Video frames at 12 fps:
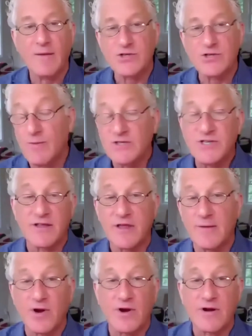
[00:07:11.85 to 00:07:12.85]
It's almost like the
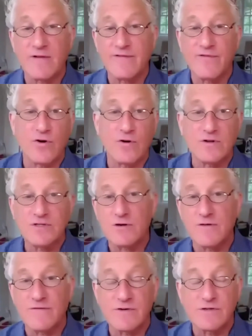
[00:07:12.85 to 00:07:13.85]
American Foreign
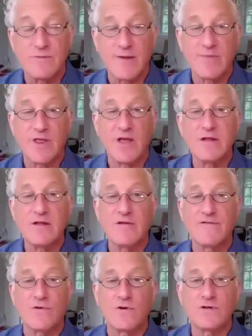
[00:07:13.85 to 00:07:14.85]
Service or maybe the Indian
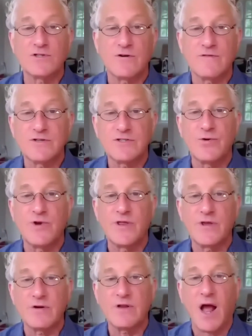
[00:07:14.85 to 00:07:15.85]
Foreign Service, doing
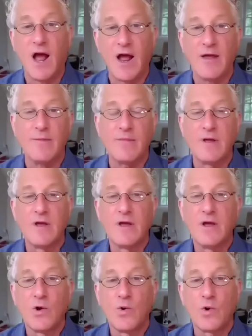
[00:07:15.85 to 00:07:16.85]
their time
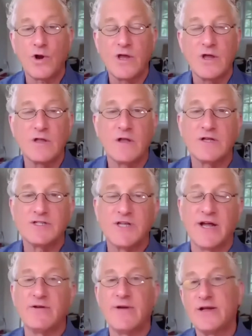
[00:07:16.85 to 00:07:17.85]
working in a
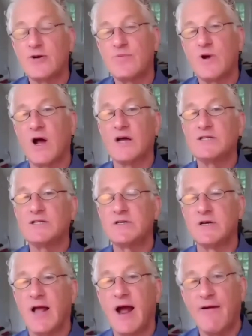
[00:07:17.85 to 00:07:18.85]
state-owned enterprise
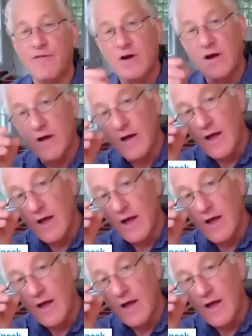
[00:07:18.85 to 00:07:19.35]
in Africa,